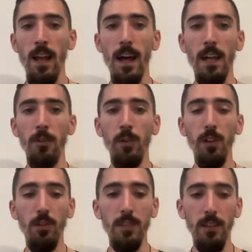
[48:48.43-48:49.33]
And we
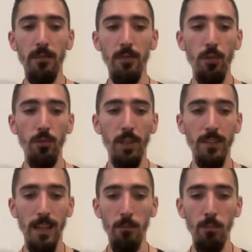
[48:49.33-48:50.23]
looked at a few
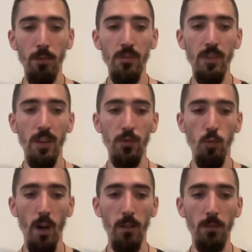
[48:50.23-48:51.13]
examples as
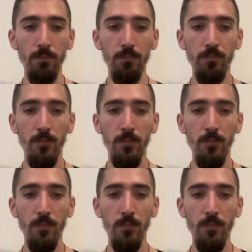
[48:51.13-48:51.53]
well.